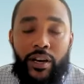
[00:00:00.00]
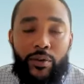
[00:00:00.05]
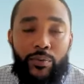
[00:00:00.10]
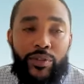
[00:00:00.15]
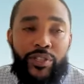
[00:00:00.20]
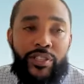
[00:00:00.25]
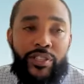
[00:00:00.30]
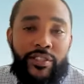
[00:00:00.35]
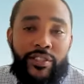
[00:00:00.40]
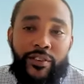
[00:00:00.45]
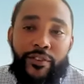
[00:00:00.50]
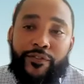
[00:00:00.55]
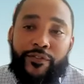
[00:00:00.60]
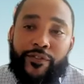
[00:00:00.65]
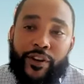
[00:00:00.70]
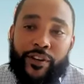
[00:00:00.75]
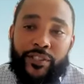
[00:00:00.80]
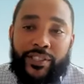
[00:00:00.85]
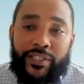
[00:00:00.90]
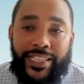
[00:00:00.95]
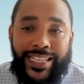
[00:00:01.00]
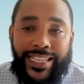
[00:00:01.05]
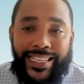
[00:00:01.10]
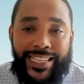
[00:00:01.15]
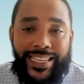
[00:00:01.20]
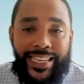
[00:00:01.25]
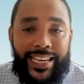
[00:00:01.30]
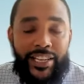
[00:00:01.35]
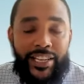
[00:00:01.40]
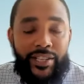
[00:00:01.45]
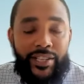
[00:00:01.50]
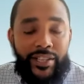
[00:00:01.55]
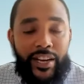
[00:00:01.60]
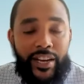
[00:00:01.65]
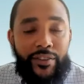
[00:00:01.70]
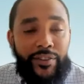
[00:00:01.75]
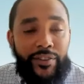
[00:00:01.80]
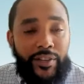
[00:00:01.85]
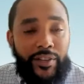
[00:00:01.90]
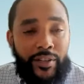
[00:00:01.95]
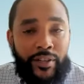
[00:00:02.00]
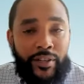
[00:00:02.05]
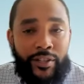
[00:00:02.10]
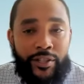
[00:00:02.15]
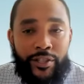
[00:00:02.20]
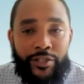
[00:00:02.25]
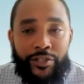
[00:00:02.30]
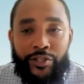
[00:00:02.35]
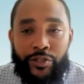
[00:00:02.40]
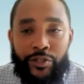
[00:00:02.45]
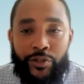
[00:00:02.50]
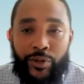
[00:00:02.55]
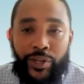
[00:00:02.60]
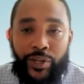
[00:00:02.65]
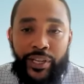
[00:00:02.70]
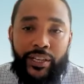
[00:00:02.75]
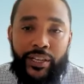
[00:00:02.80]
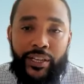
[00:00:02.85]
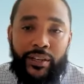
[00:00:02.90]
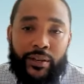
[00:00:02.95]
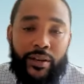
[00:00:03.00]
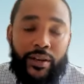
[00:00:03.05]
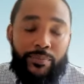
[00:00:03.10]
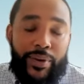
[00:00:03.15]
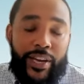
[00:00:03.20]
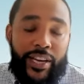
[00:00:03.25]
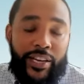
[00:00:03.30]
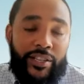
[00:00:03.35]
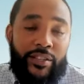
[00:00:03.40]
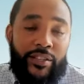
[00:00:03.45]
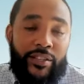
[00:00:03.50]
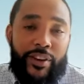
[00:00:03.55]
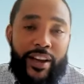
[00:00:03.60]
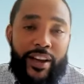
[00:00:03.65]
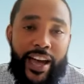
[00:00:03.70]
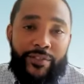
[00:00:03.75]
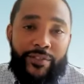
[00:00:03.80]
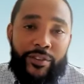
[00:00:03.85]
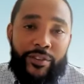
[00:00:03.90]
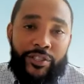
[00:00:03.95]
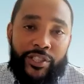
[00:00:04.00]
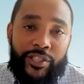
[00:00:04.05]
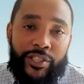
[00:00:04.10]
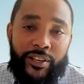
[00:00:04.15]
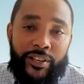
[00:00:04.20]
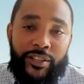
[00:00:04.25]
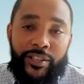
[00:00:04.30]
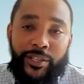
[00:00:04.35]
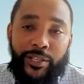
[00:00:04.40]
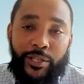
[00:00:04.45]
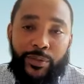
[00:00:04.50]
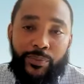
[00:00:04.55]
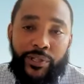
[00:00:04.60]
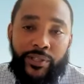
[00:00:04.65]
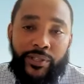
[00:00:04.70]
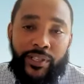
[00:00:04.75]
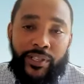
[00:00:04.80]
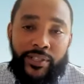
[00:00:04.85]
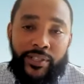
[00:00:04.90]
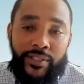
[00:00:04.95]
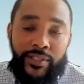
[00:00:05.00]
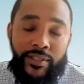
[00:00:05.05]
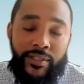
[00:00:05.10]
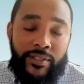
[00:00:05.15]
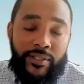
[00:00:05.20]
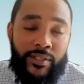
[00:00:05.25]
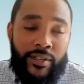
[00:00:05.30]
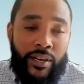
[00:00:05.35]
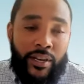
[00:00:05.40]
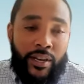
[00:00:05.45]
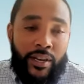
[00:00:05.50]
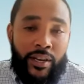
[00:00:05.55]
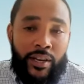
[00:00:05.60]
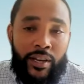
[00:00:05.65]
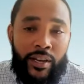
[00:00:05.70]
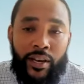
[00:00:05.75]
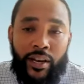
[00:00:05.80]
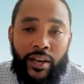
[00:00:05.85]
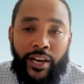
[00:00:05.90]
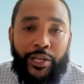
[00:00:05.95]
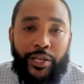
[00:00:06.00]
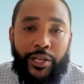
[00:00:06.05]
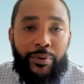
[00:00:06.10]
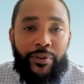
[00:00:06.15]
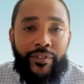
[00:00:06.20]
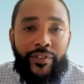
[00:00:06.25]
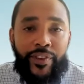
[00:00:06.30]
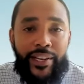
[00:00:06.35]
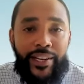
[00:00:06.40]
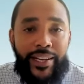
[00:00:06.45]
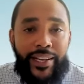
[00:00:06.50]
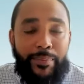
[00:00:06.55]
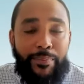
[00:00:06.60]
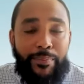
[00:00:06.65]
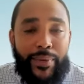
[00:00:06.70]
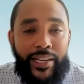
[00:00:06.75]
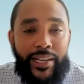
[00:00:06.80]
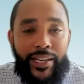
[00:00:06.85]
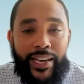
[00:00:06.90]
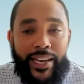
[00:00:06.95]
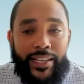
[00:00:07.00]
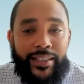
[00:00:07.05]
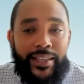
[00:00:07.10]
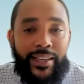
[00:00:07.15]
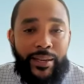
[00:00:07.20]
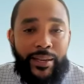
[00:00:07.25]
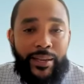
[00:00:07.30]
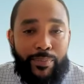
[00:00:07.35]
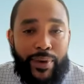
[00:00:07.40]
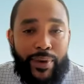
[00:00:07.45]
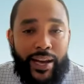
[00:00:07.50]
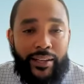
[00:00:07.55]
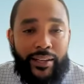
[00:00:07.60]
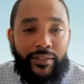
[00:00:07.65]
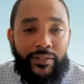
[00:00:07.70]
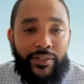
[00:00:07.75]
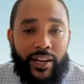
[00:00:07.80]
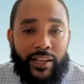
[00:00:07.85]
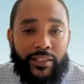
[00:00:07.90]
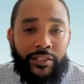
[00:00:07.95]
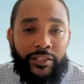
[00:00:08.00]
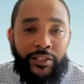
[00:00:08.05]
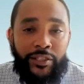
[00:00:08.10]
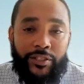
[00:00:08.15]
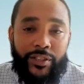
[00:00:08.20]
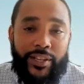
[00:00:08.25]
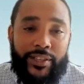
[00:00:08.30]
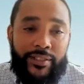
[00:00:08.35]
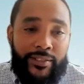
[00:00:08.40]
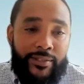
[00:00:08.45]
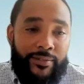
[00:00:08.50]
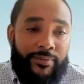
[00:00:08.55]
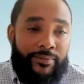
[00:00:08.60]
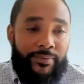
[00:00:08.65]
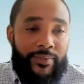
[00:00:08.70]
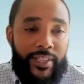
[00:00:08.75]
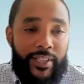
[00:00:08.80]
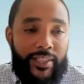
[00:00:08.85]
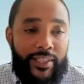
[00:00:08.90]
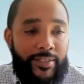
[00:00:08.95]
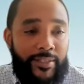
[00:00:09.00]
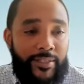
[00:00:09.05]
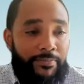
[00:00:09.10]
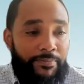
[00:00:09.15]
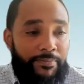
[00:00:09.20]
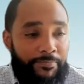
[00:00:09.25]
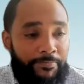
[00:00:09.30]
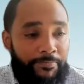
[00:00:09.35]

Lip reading: which is the first in the nation effort to screen patients for adverse childhood experiences to prevent and mitigate the impact of toxic stress. Thanks.